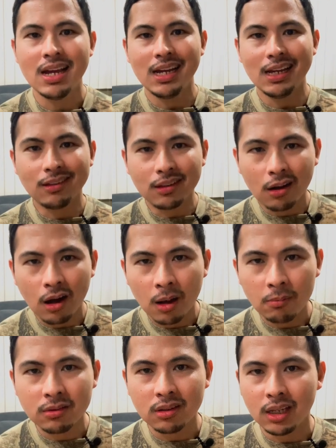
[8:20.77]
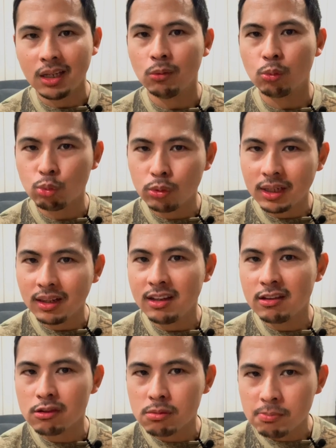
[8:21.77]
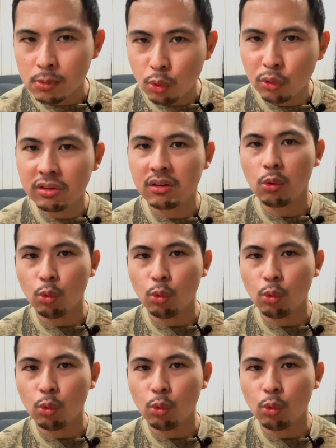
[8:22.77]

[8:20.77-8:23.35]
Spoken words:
it comes in really smooth